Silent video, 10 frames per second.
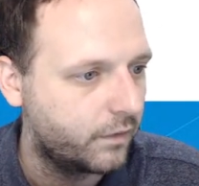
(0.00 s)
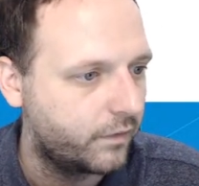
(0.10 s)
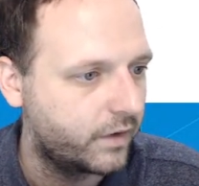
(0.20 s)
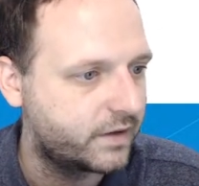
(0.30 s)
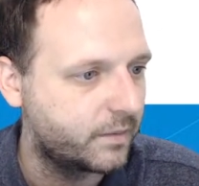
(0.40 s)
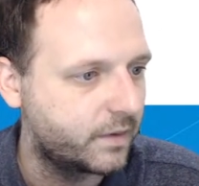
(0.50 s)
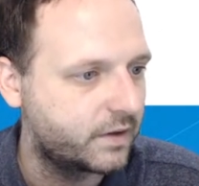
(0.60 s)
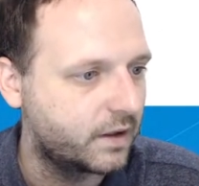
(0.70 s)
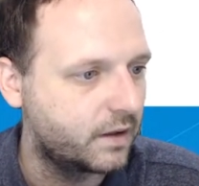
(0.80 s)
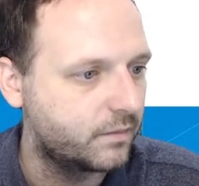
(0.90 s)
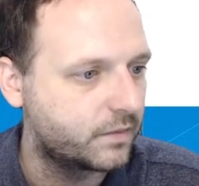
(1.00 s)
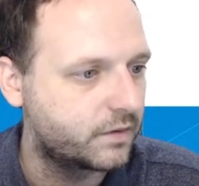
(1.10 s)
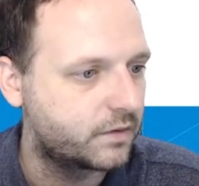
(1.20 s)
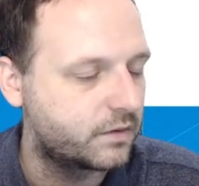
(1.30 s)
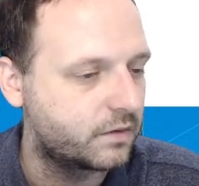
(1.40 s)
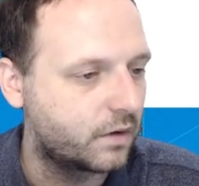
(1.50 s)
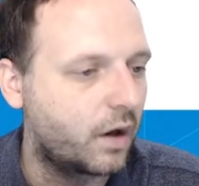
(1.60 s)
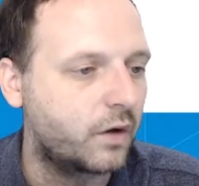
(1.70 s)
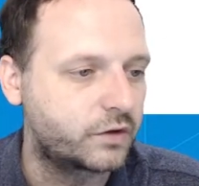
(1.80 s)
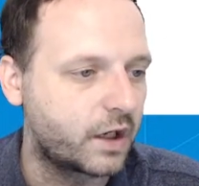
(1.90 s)
Very similar teams.
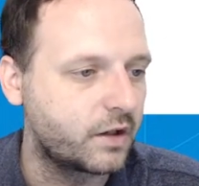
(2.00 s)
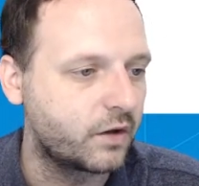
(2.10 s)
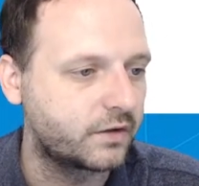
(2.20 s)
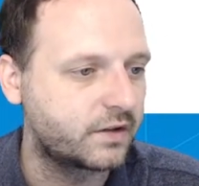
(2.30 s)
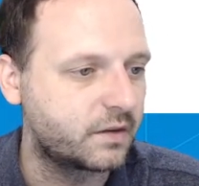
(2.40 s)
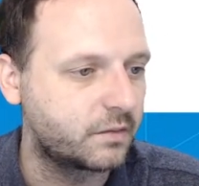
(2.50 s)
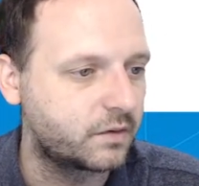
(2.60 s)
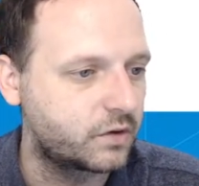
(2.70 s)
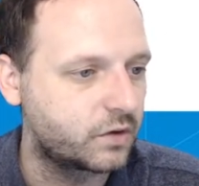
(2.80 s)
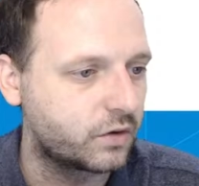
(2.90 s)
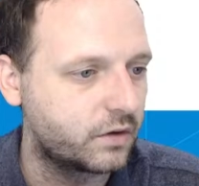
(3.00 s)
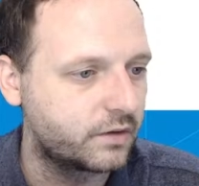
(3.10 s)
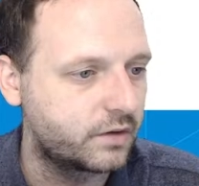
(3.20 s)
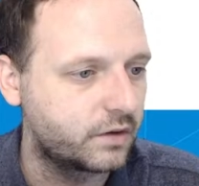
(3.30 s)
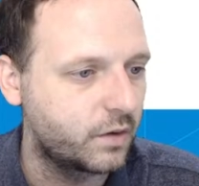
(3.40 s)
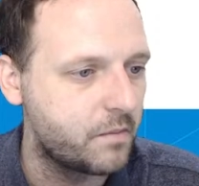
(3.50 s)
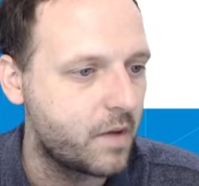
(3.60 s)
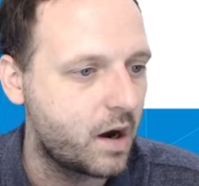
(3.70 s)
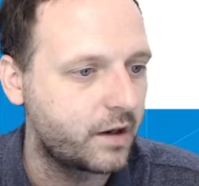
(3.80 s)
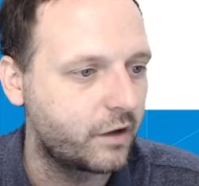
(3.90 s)
Oh, Shannon, yours is similar to Sean's. You went
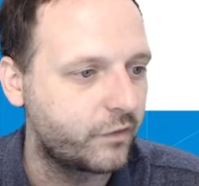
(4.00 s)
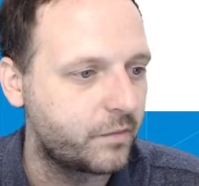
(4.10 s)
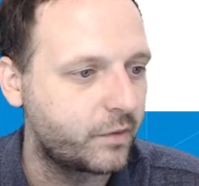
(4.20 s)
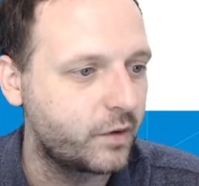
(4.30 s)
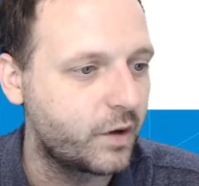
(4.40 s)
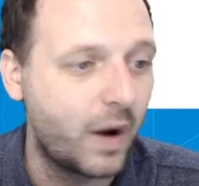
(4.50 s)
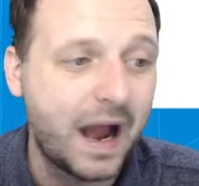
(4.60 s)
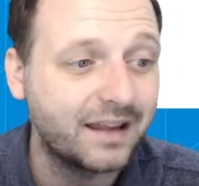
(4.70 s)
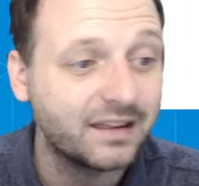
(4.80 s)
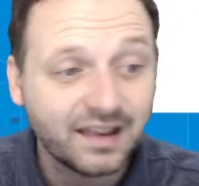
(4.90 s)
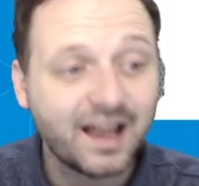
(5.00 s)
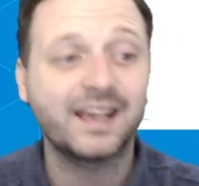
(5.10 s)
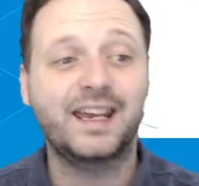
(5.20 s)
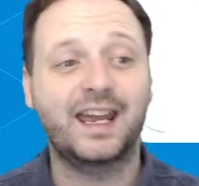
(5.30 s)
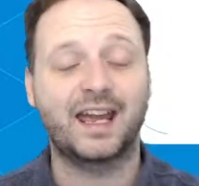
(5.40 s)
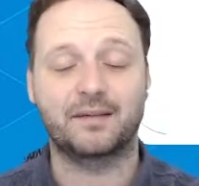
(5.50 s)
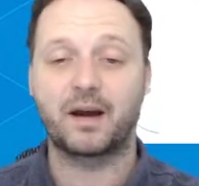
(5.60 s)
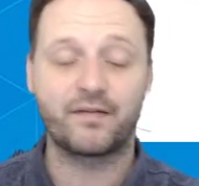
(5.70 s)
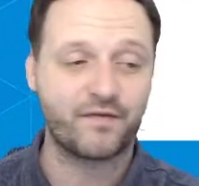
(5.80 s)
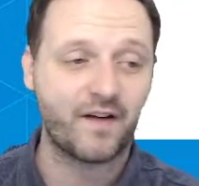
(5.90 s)
Mane over Bruno. I like it.
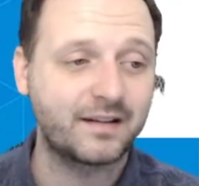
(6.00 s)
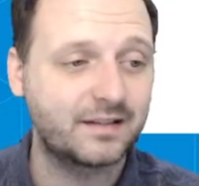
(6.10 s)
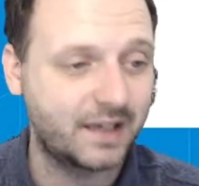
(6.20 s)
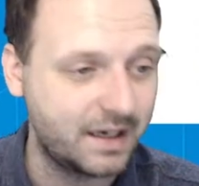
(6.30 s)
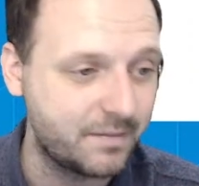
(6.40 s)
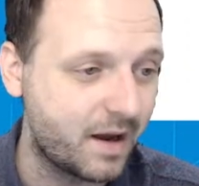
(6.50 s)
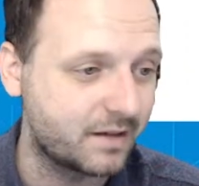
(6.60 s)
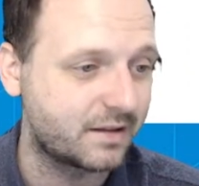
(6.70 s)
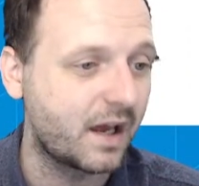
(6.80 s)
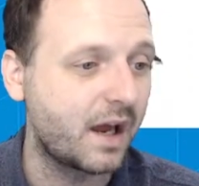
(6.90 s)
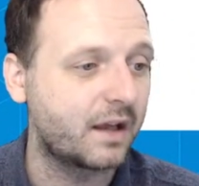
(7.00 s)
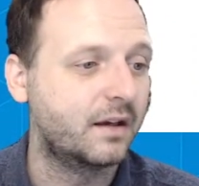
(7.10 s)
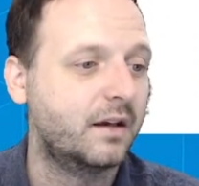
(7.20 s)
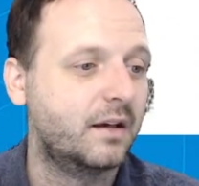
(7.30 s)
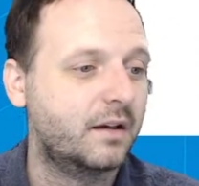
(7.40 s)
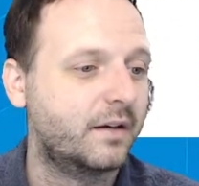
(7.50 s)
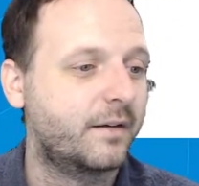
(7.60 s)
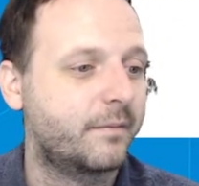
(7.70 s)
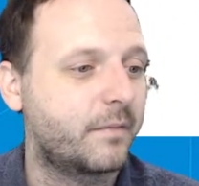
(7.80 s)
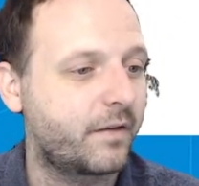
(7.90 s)
My fan team has that.
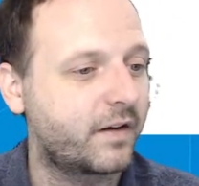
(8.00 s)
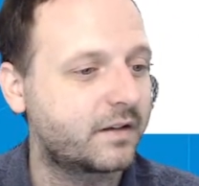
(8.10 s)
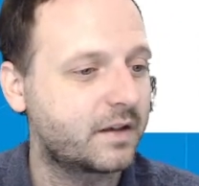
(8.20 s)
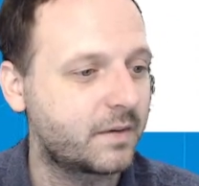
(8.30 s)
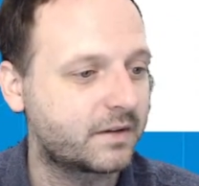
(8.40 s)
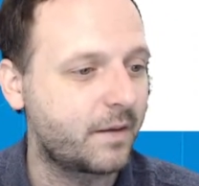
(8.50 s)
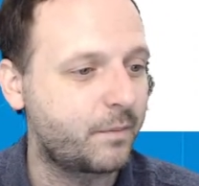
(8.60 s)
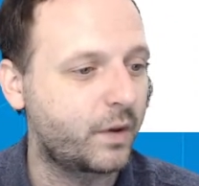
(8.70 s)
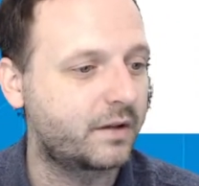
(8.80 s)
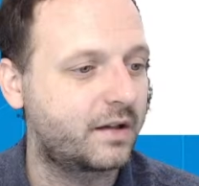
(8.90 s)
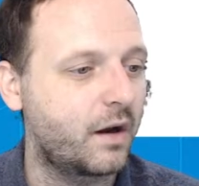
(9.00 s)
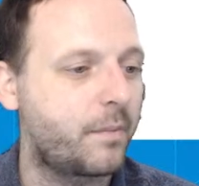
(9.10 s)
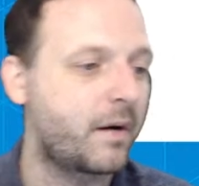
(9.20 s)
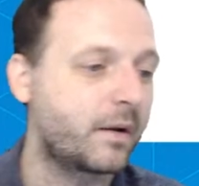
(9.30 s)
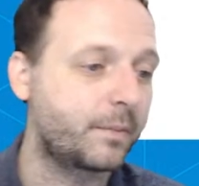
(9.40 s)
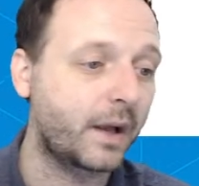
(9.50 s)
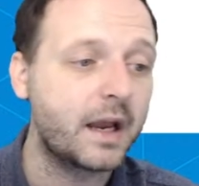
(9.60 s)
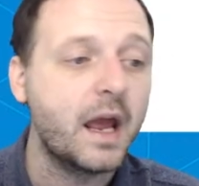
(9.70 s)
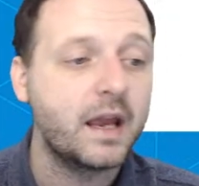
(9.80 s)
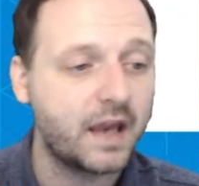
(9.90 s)
Bonatero apparently playing.
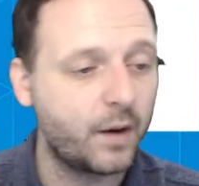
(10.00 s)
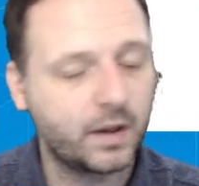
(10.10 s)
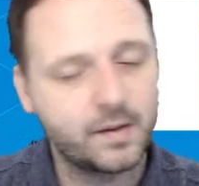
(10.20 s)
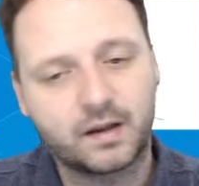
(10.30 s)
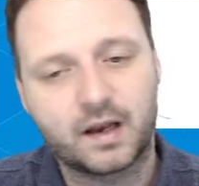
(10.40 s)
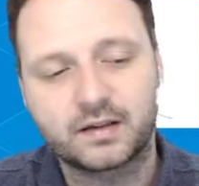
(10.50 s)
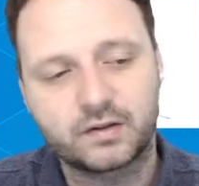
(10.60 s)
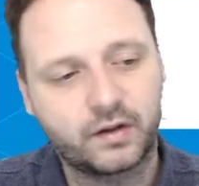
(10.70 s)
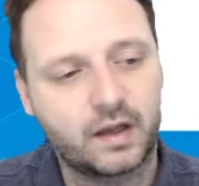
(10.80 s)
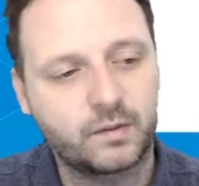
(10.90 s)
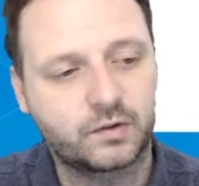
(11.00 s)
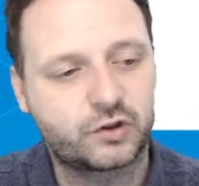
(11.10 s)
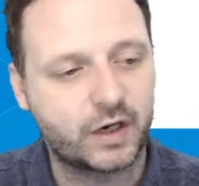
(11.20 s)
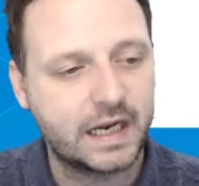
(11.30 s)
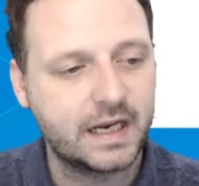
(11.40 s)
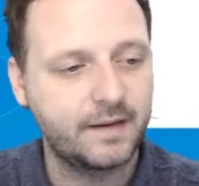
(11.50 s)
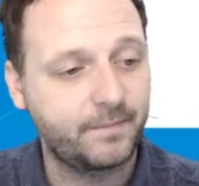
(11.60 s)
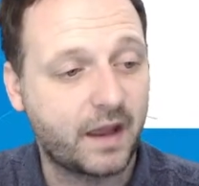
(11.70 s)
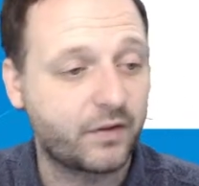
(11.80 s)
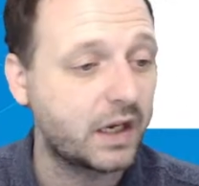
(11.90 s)
Yeah, William, and I saw that he was training.
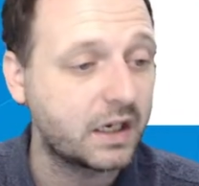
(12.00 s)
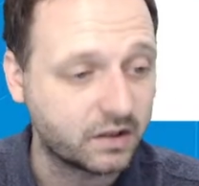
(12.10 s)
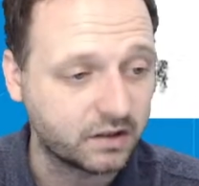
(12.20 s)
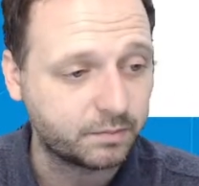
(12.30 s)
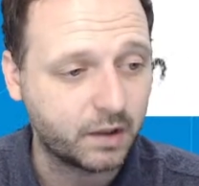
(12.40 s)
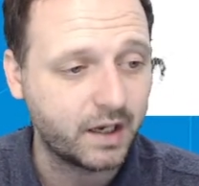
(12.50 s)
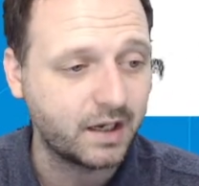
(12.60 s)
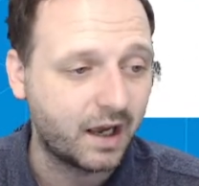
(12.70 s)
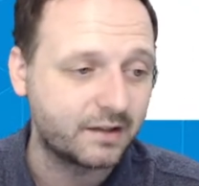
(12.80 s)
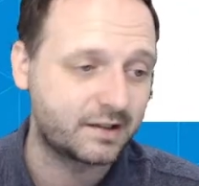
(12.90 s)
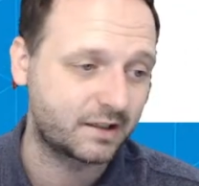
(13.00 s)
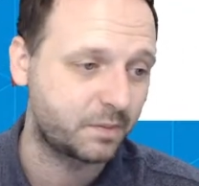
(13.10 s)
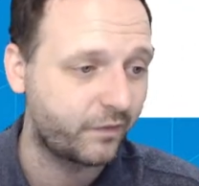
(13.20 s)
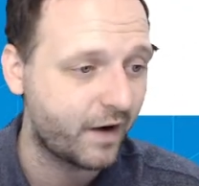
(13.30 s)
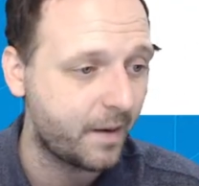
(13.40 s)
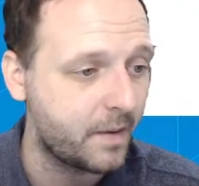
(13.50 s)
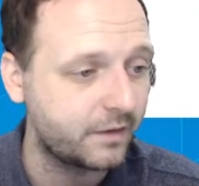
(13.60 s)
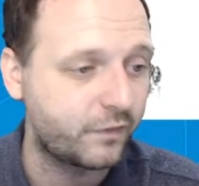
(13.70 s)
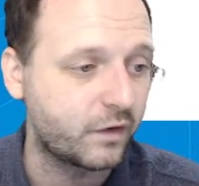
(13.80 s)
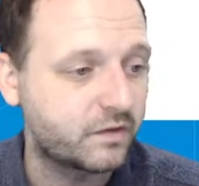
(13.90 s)
I think he does play. 6.5
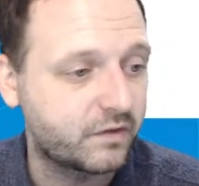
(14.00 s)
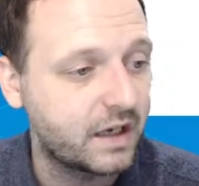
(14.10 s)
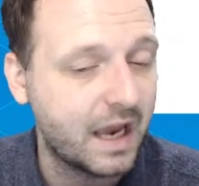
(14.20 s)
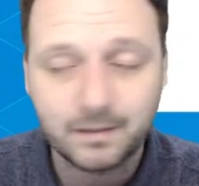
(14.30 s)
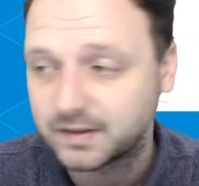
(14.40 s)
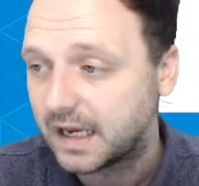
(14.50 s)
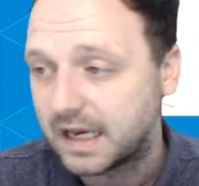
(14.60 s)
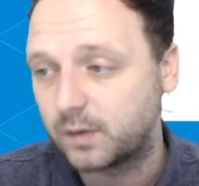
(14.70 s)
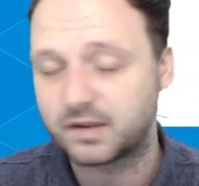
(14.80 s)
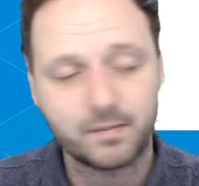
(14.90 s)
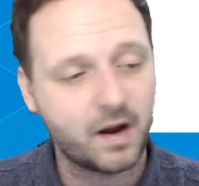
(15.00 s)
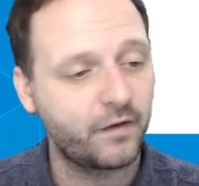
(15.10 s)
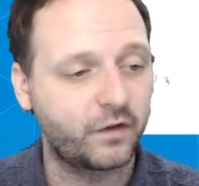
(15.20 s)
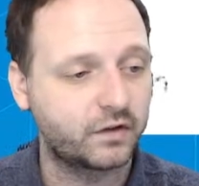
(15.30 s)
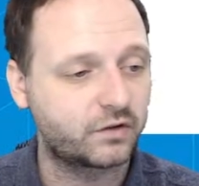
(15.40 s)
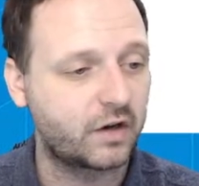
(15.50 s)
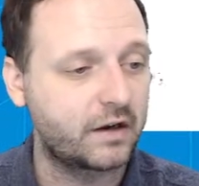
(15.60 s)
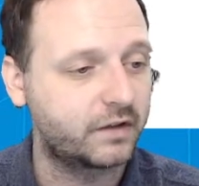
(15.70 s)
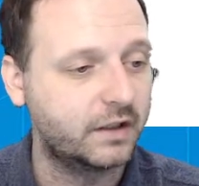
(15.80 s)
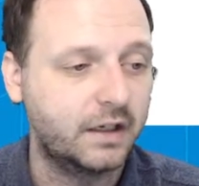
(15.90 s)
million first 3 games. He was in my first
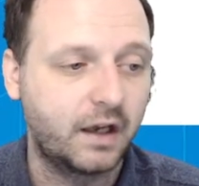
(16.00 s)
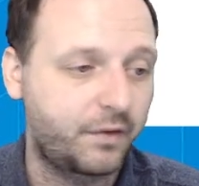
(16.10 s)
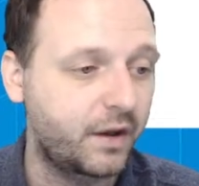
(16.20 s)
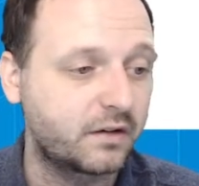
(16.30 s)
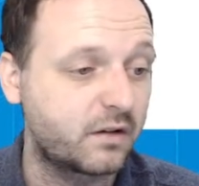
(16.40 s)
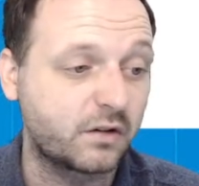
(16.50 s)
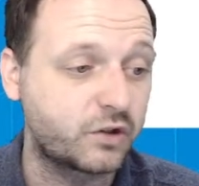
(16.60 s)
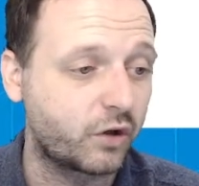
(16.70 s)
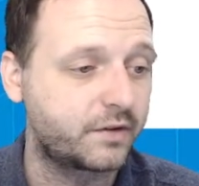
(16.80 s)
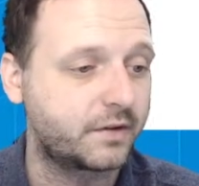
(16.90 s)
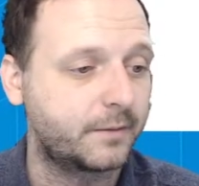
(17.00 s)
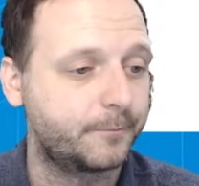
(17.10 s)
draft. I think he's a good choice.